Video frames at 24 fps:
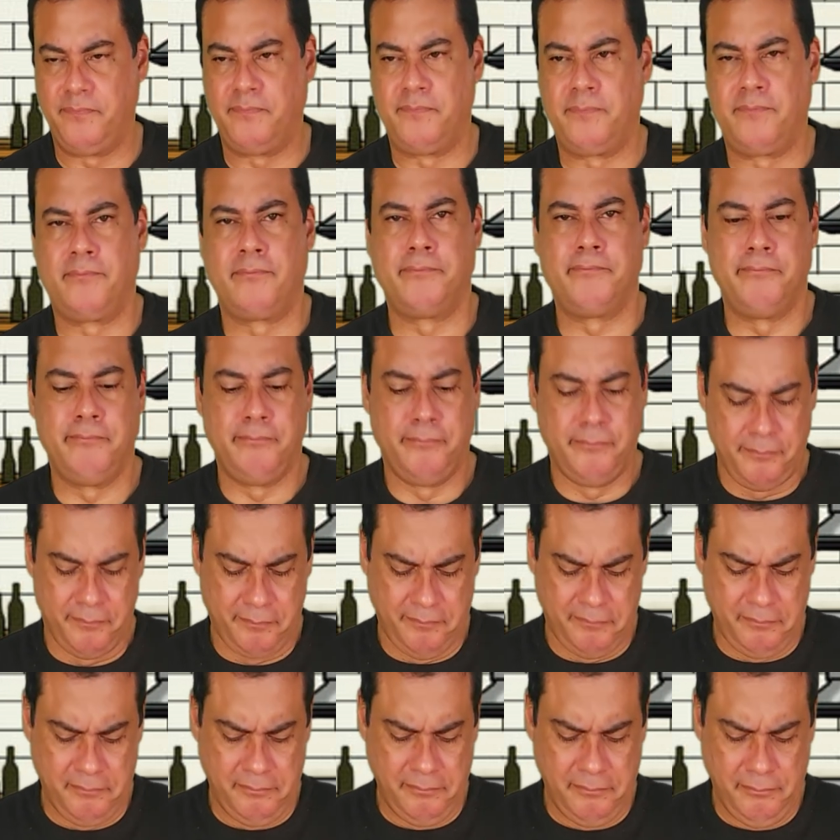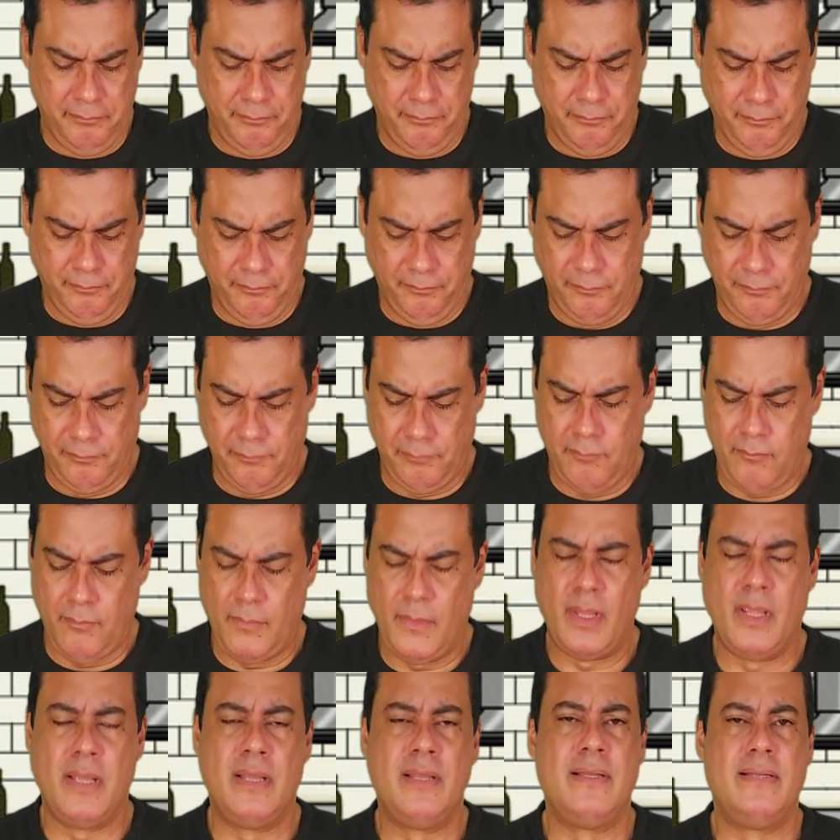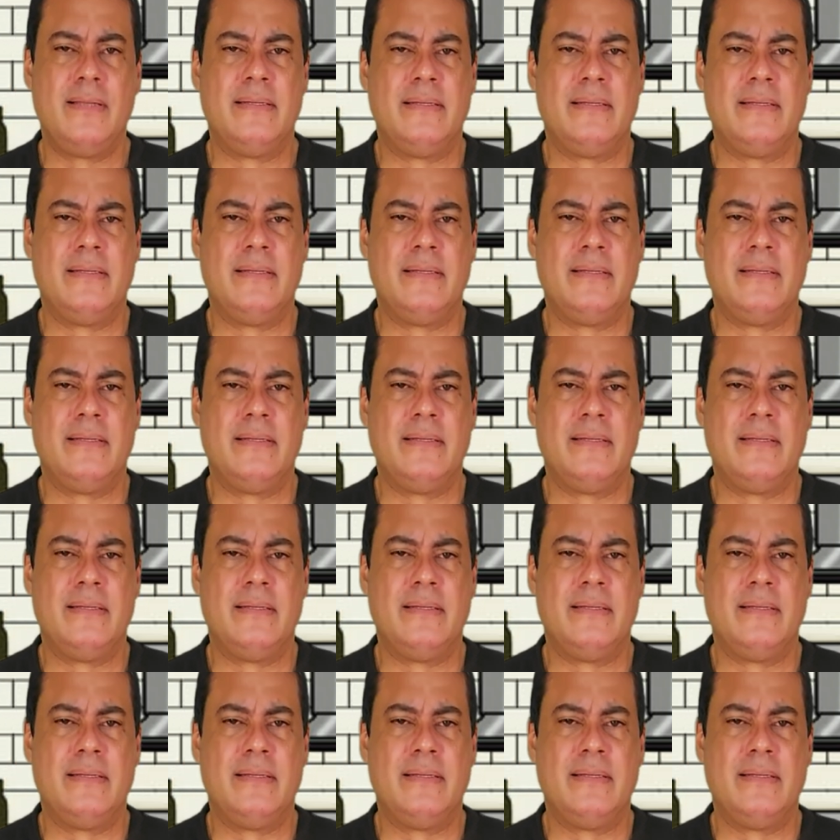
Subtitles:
Nobody speaks.